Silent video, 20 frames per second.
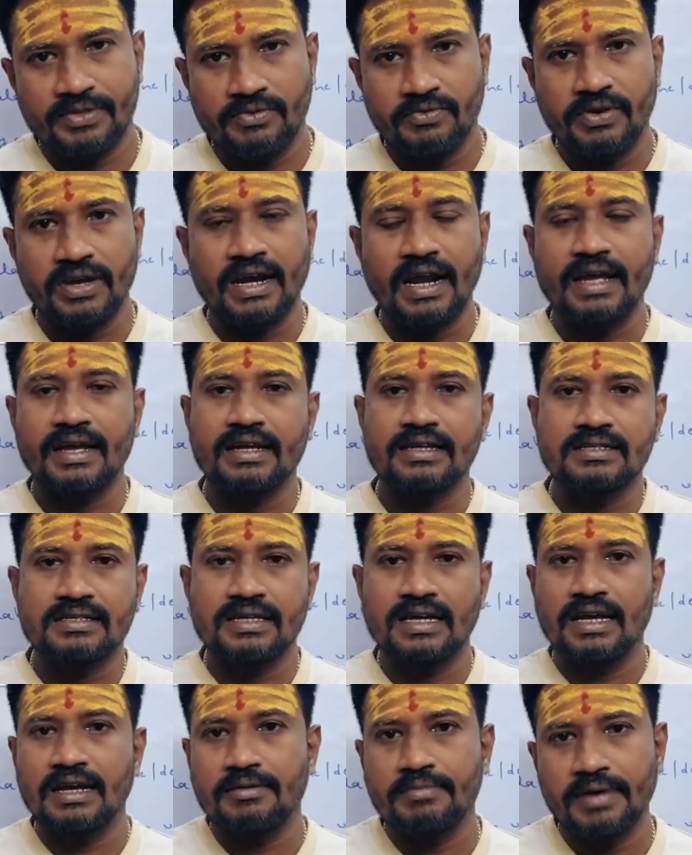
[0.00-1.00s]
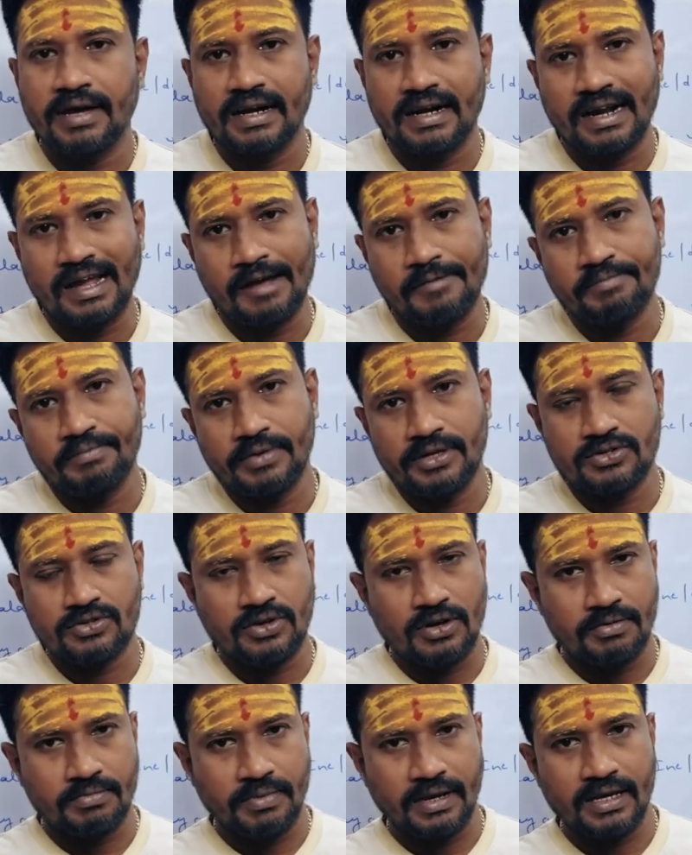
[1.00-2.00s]
where I can scale my RAM based
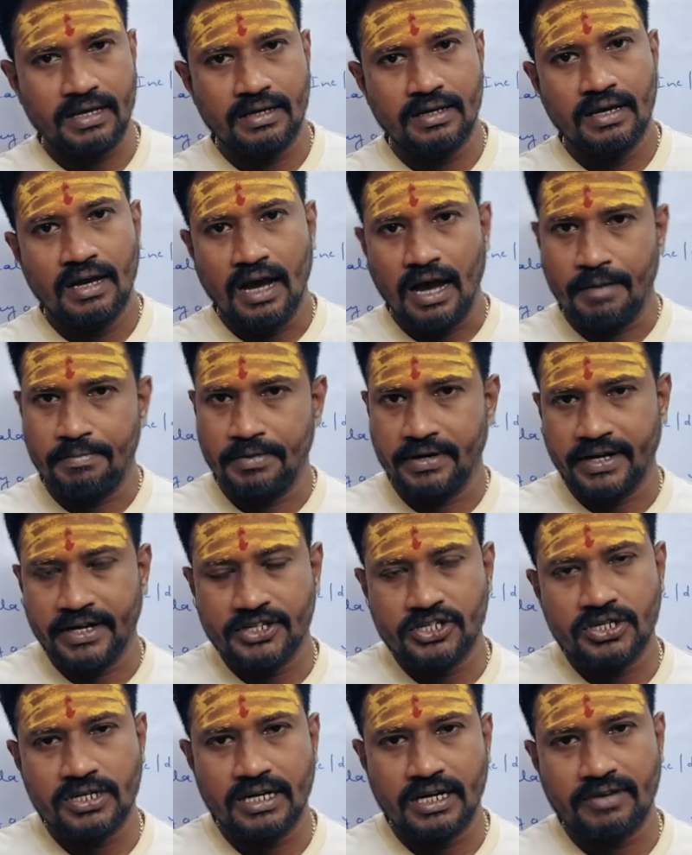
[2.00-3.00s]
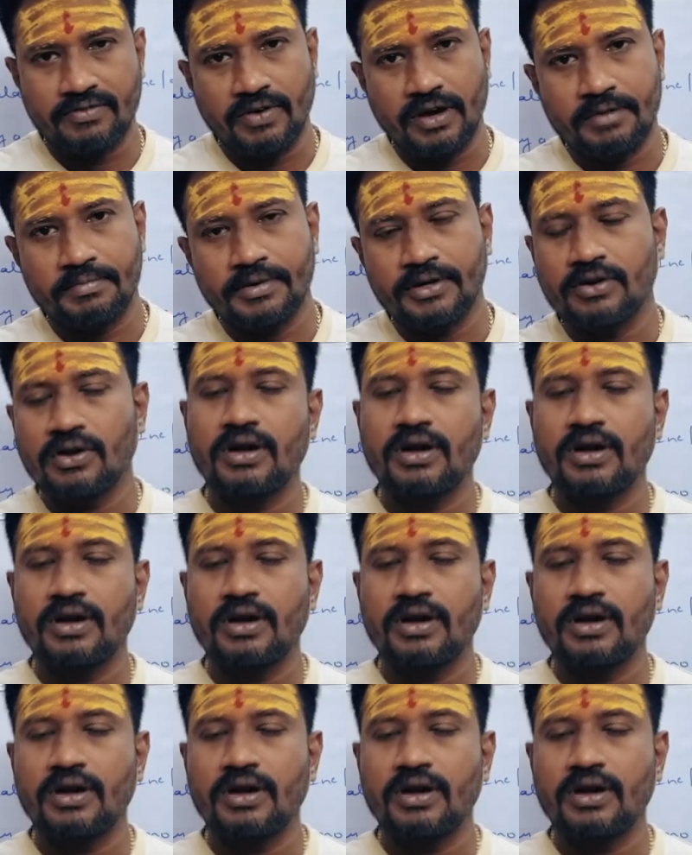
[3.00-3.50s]
on my application requirement,